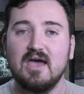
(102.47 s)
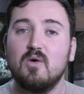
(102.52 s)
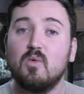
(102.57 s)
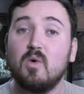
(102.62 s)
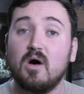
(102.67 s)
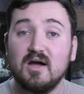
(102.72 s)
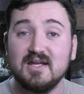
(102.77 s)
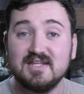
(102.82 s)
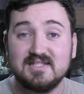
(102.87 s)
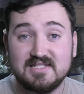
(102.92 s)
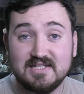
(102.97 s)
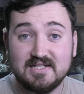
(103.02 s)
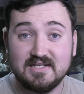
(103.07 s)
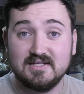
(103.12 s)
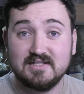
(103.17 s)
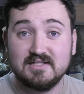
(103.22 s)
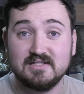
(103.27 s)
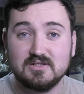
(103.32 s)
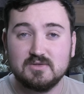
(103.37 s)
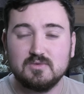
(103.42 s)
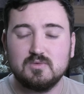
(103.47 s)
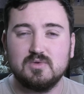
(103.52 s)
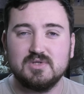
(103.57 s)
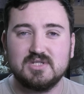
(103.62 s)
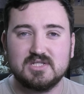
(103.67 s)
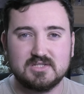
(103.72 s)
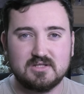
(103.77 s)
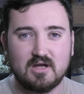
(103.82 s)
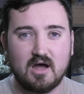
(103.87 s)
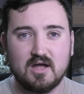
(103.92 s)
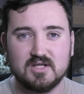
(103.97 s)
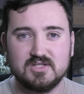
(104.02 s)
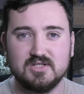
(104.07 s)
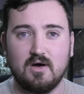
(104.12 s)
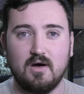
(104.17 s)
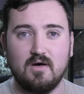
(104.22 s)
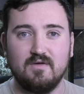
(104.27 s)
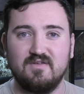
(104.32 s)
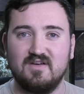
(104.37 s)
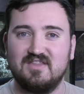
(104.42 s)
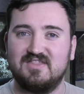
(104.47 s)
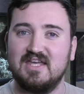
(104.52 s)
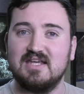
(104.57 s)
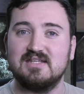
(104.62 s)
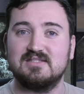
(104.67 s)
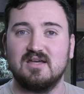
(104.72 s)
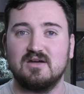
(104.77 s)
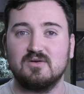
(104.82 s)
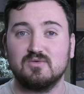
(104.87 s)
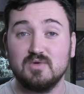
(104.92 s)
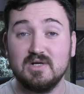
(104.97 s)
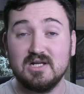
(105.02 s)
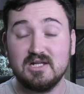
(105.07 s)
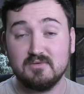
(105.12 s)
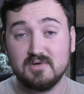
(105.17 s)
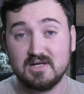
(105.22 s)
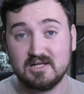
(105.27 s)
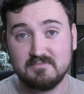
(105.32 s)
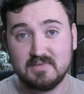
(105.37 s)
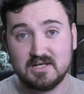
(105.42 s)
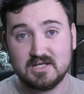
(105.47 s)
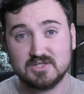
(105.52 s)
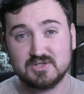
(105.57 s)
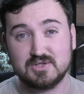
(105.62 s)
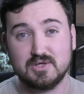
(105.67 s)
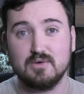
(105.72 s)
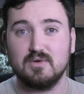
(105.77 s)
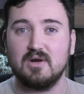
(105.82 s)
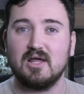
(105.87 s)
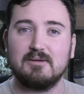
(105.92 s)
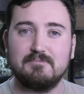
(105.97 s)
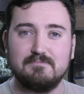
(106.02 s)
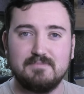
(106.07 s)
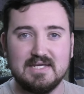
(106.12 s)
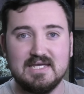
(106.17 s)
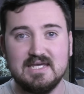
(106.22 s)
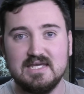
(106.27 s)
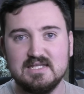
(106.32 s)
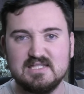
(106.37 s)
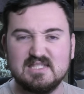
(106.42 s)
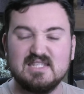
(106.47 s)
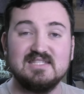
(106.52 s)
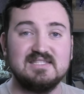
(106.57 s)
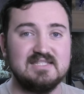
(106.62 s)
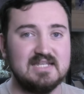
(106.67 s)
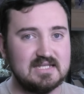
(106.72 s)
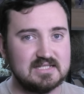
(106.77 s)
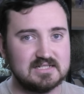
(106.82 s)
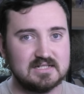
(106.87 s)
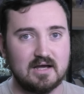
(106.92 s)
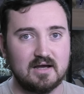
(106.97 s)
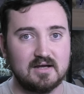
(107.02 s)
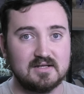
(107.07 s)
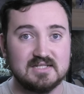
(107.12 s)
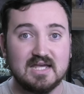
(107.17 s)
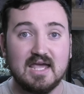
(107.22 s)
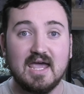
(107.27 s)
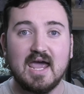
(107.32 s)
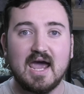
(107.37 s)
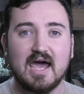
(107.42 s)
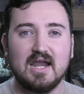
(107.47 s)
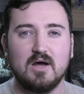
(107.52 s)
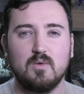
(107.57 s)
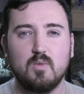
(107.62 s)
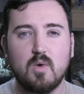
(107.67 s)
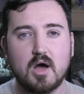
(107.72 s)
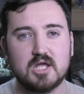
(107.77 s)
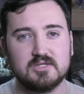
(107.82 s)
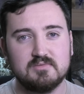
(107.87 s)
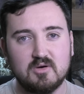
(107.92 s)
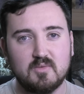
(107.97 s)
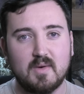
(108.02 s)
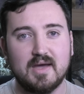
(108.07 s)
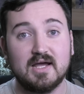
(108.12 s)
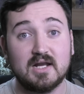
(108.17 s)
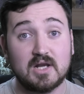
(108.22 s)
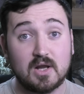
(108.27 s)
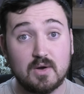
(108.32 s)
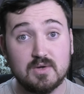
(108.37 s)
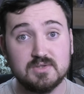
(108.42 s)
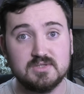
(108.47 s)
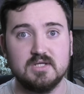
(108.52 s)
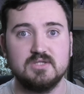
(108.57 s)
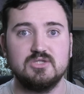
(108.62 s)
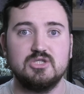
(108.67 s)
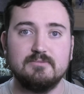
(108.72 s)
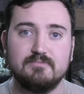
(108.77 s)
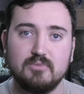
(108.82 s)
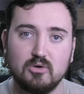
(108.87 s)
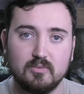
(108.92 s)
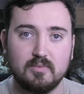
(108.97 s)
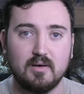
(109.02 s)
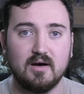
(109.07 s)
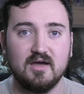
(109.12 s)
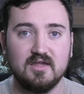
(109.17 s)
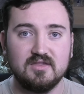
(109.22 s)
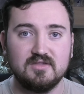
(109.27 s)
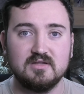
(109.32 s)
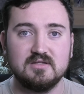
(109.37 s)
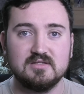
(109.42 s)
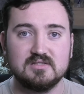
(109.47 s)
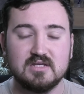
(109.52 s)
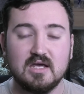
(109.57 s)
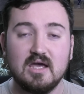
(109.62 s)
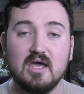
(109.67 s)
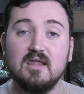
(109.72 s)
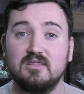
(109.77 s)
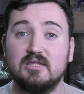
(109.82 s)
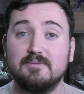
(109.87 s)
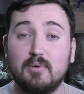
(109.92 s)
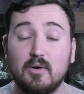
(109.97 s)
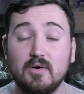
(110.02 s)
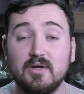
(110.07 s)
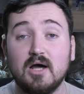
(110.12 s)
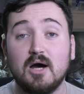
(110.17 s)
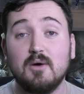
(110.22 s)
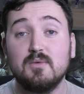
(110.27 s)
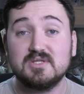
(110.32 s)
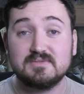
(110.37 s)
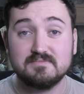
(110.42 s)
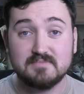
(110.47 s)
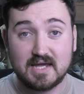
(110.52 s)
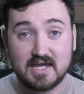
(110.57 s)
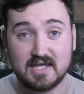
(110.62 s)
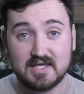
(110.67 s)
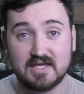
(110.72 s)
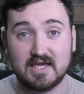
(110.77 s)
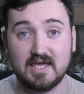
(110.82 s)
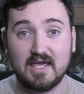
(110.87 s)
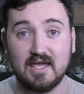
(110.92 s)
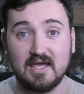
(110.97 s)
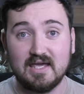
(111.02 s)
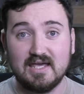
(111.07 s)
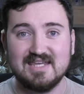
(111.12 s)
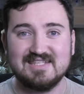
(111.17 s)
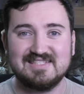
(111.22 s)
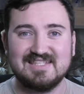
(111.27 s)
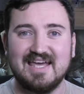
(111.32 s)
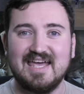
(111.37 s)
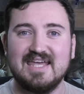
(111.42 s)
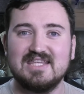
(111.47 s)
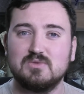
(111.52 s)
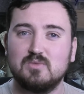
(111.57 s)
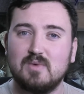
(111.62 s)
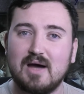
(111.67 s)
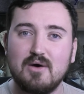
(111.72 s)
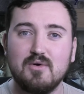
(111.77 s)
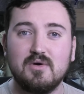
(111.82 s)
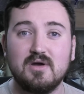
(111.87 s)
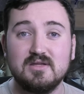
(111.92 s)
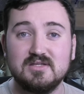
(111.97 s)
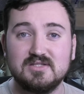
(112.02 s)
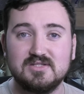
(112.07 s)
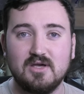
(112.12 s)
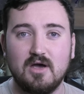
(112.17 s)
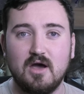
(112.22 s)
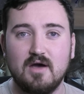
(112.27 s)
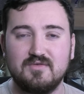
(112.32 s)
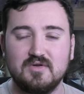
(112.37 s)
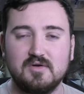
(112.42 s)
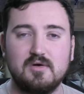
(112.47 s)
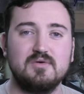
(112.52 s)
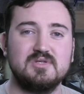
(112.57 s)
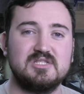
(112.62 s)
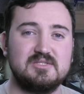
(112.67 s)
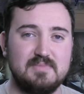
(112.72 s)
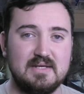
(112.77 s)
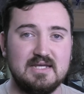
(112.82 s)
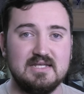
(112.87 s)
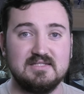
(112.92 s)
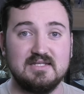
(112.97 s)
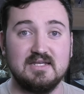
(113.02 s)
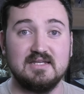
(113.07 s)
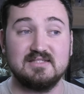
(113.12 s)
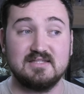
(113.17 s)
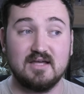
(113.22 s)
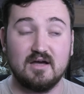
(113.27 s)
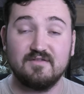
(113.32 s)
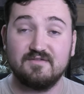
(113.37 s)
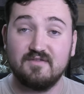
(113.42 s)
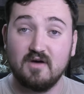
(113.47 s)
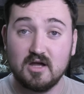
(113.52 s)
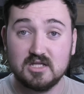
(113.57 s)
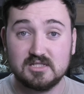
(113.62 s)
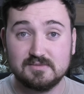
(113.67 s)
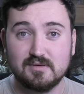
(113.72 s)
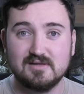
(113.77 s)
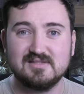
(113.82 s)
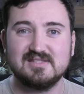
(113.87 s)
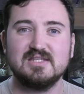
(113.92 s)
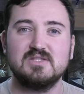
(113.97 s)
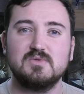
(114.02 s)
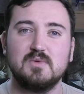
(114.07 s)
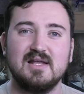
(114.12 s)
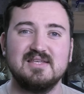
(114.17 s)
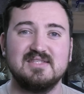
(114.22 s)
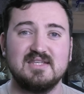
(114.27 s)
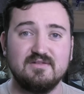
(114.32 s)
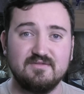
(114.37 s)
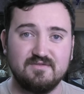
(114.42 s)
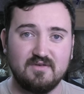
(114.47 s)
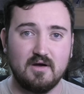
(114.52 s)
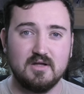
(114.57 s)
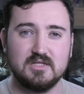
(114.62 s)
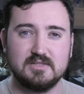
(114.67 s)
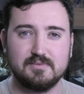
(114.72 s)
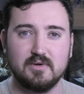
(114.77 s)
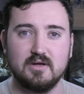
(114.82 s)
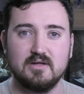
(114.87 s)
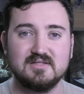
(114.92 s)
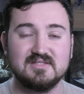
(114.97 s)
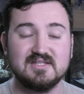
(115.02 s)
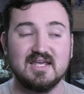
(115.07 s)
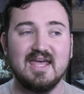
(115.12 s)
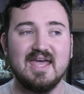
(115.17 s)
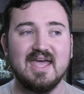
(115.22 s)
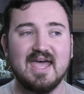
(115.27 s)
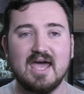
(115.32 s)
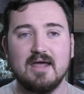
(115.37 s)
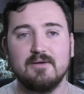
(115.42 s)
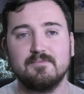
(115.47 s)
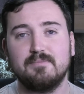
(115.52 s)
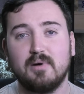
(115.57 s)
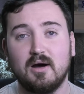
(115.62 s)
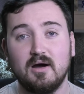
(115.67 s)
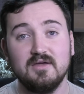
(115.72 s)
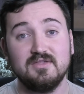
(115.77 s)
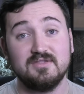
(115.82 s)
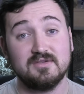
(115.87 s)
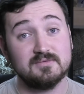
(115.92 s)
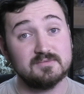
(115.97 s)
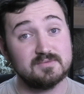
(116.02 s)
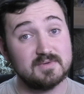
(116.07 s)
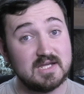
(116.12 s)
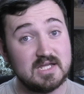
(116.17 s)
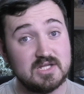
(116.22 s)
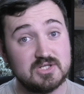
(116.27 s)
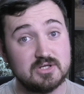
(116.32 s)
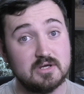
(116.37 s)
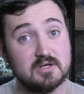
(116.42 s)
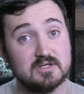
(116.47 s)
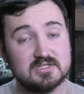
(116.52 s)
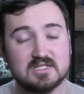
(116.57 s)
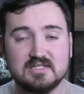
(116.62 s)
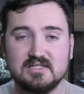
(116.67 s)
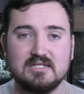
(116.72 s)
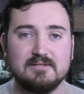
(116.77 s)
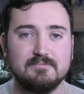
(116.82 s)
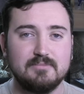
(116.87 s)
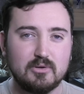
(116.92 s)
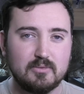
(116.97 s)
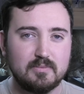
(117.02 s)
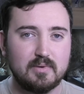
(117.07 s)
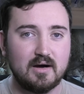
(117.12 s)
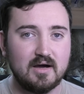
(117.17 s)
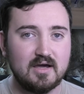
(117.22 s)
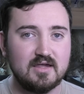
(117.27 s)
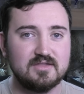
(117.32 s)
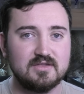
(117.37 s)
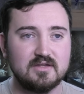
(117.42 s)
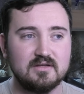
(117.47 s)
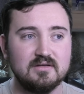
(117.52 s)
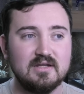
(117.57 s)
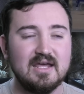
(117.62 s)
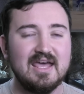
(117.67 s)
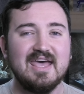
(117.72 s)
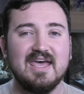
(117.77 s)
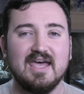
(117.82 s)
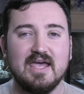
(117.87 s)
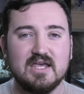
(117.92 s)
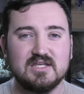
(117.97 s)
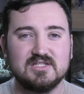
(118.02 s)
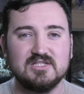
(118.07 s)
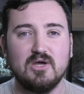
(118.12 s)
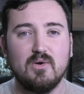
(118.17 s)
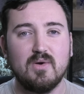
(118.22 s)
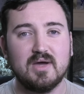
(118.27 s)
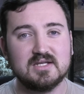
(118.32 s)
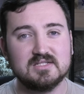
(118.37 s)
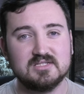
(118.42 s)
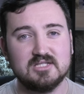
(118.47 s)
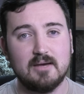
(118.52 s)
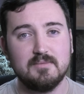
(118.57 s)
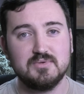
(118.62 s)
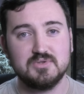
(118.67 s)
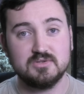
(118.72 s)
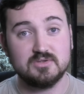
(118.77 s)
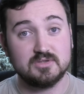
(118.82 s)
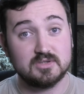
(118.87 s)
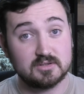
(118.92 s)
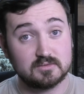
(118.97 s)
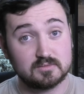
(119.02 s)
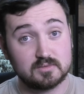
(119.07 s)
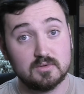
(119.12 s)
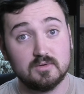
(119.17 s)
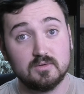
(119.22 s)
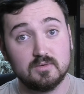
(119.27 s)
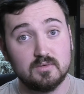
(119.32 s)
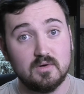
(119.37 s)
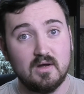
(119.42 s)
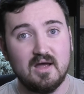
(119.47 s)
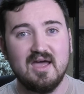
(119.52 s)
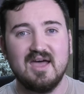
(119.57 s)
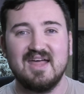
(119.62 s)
What I did was start off at things that are really, really minuscule, like bees and sea slugs, and I worked my way closer to ball pythons. The point I was making is that it's well conserved across species that are vertebrates as well as invertebrates, and Python regius, as in the ball python, is no exception to the rule.